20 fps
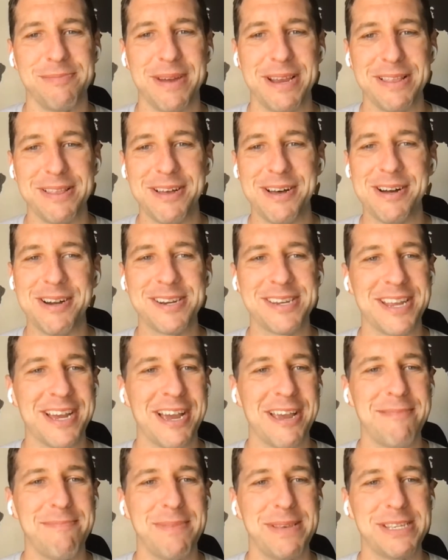my
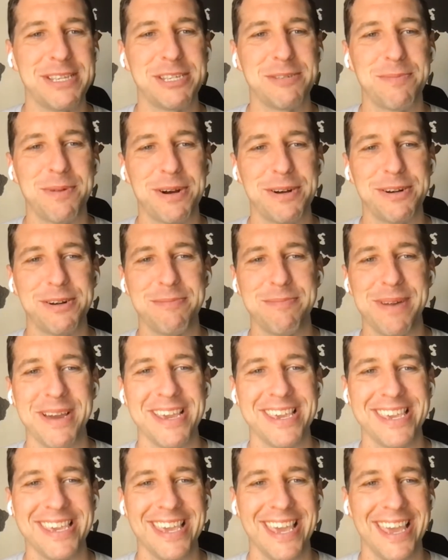longtime business partner,
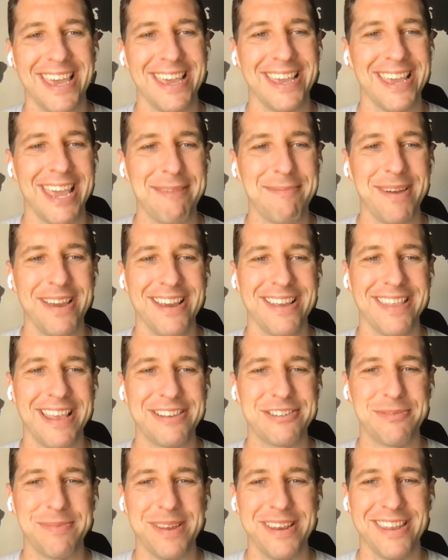Mike Ye. Hey Mike, thanks
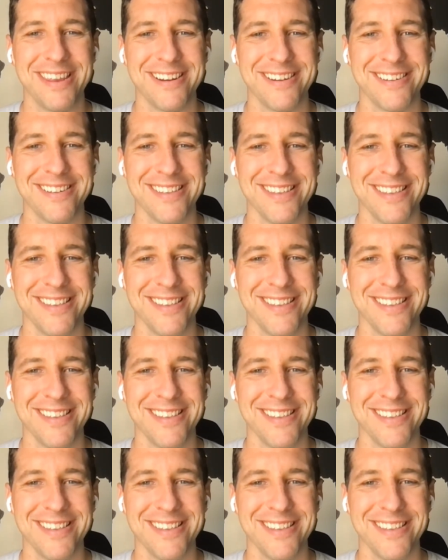for being here.